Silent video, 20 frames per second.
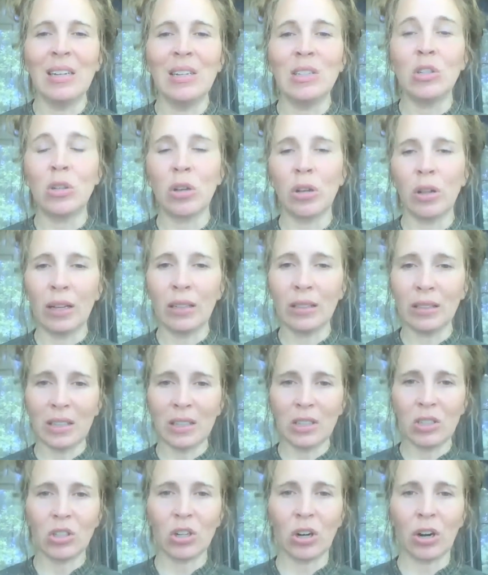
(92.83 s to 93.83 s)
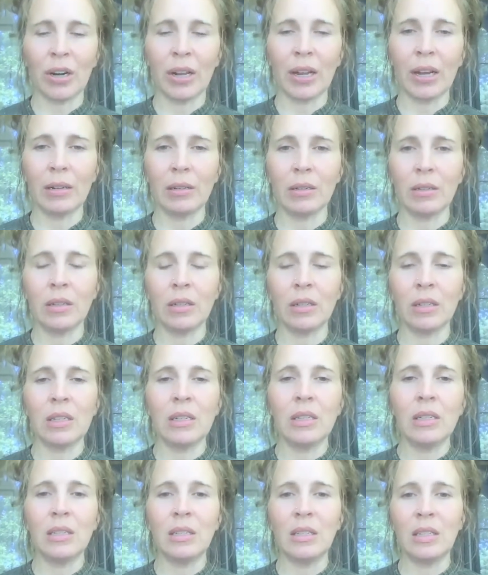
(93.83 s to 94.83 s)
So let's get started.
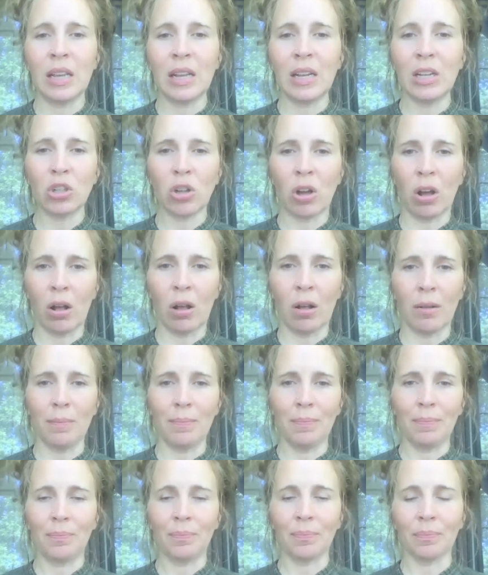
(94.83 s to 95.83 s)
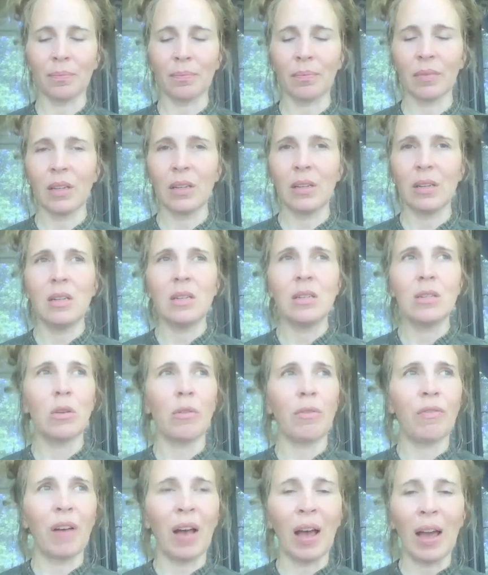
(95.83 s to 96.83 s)
Sit tall. So
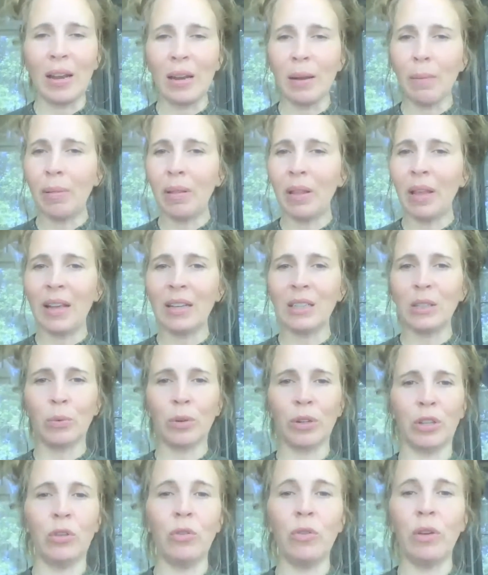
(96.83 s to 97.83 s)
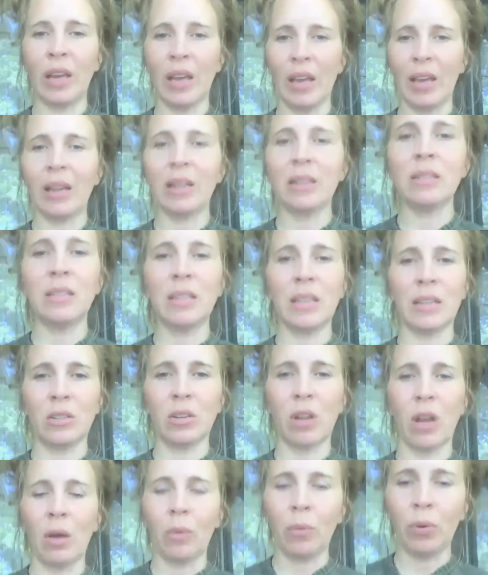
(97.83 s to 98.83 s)
find a place where you can sit
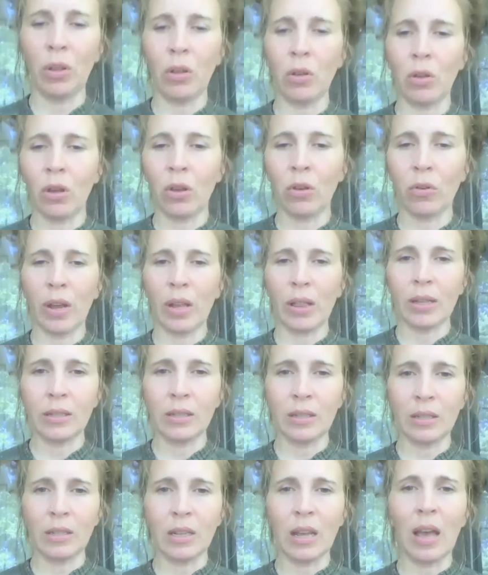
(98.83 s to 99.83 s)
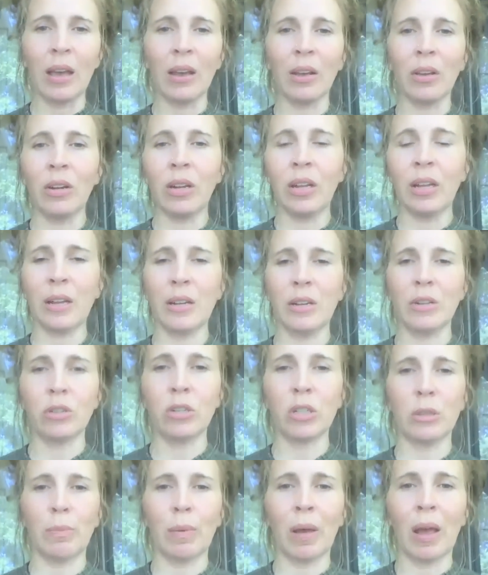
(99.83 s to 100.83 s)
tall, where you can create this integrity in your
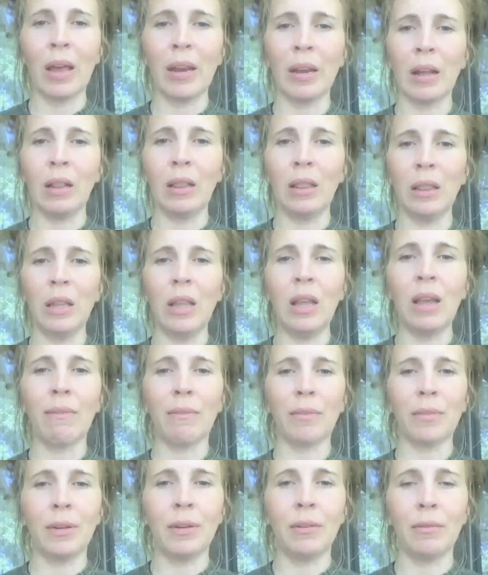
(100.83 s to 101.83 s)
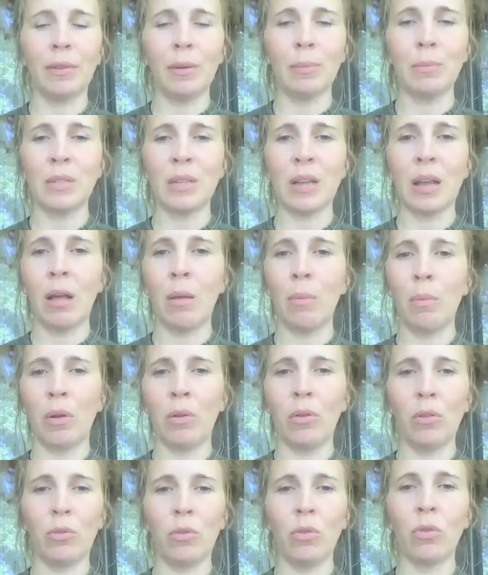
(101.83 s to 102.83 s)
spine, a lift from
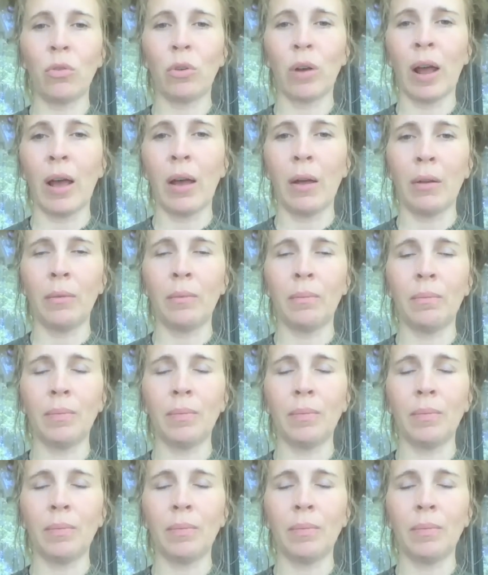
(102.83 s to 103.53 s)
tailbone through crown.